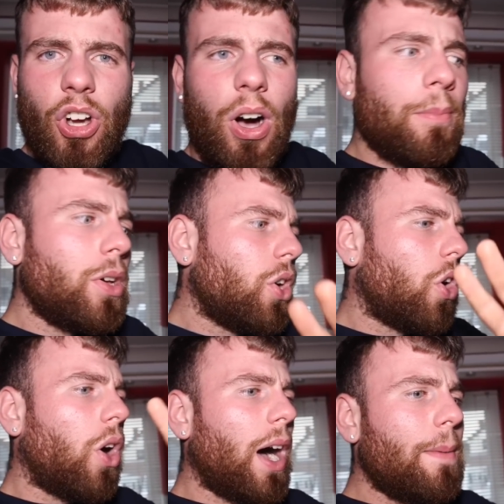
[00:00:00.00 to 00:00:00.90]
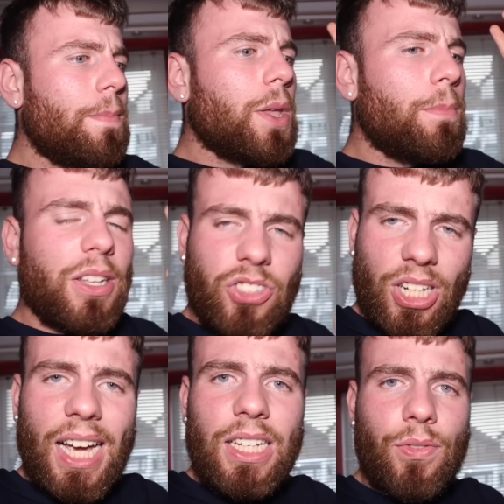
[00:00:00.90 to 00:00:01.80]
time, alright? But
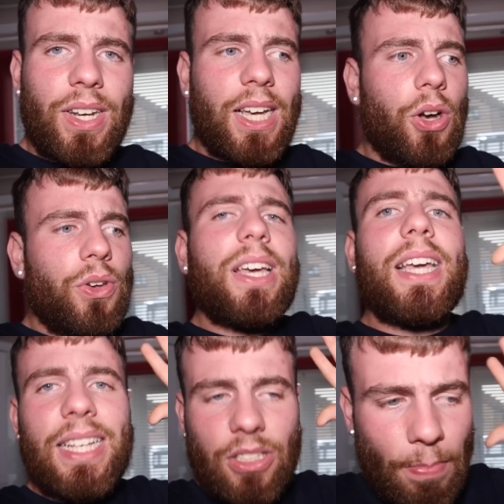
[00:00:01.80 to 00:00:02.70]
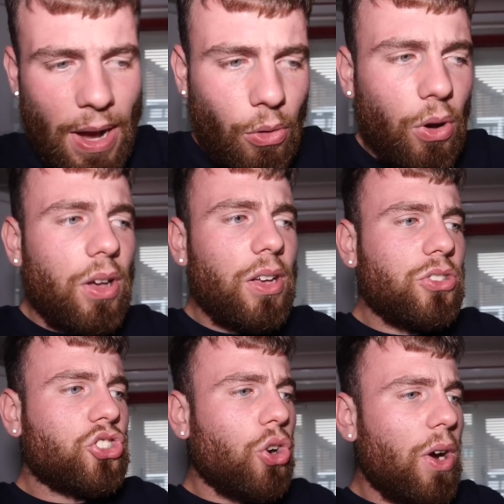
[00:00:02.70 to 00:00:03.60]
today's video is
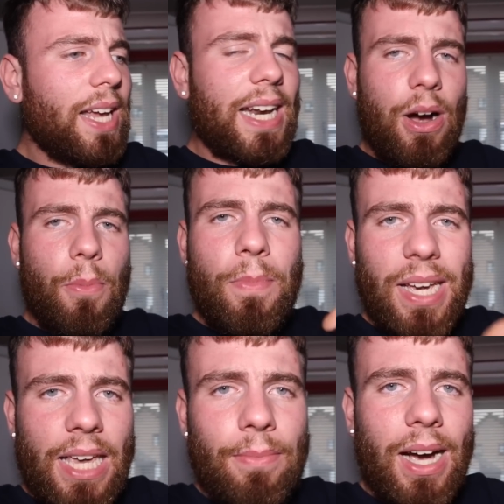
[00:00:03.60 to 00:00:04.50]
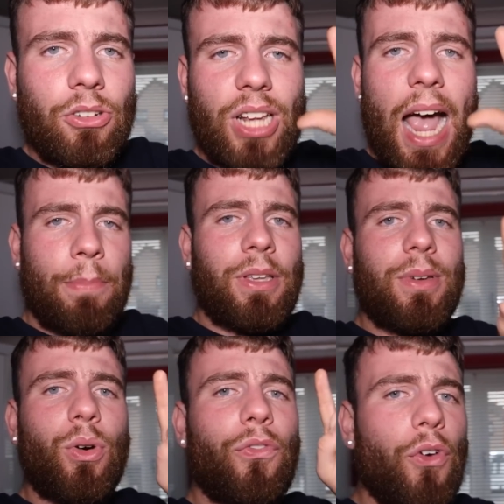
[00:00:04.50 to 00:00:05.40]
about trying out Mickey Mouse Happy
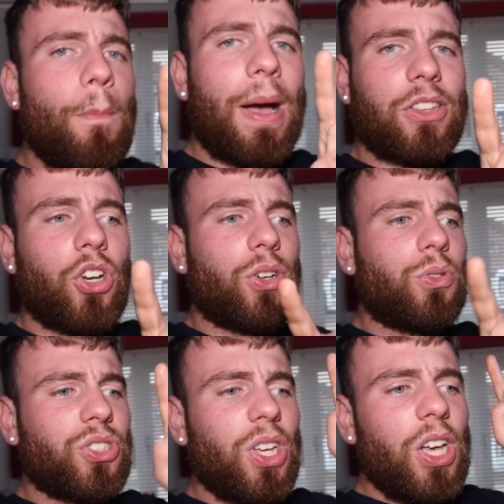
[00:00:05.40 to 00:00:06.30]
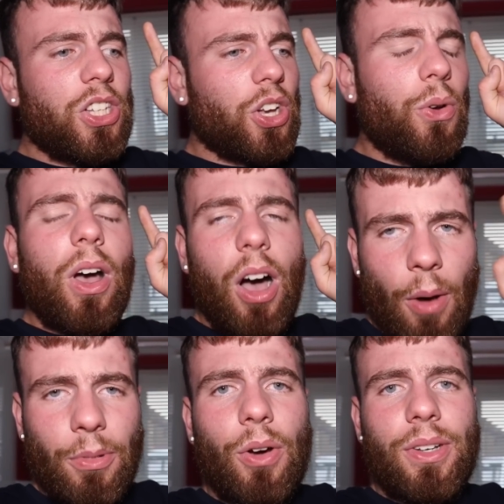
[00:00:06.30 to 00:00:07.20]
Meal from McDonald's. So
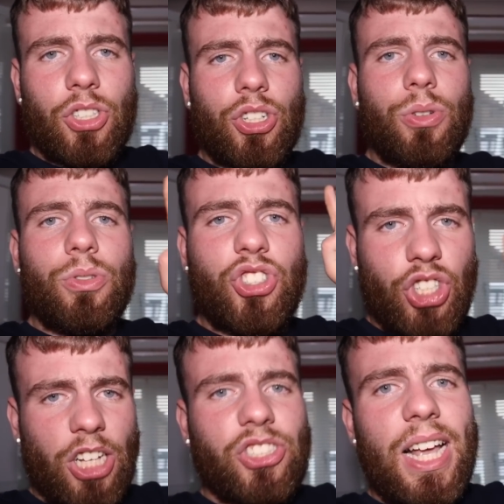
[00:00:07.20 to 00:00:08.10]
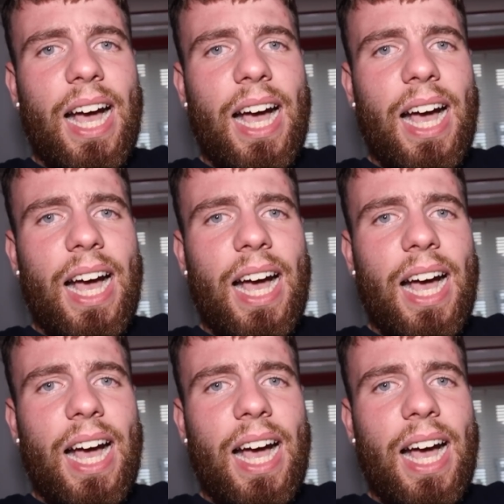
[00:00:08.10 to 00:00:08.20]
I'm going to do just